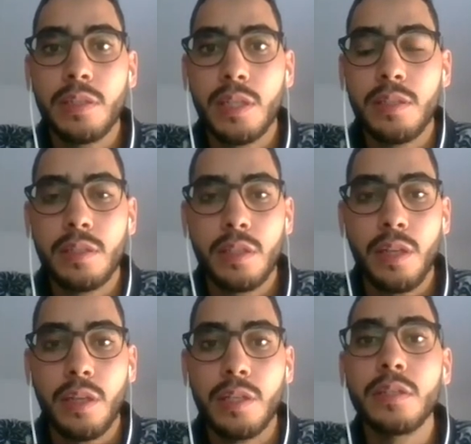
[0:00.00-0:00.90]
tests
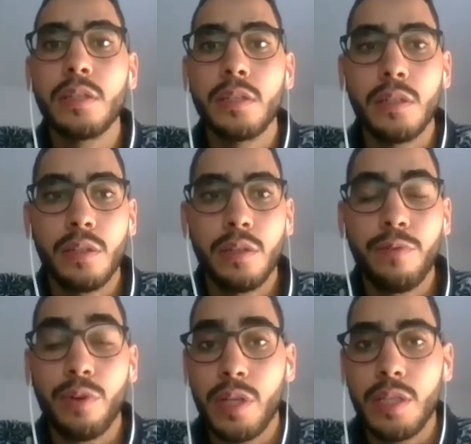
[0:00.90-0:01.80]
in this
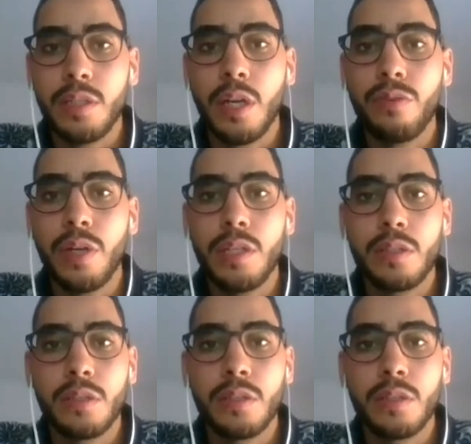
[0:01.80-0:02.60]
for this concrete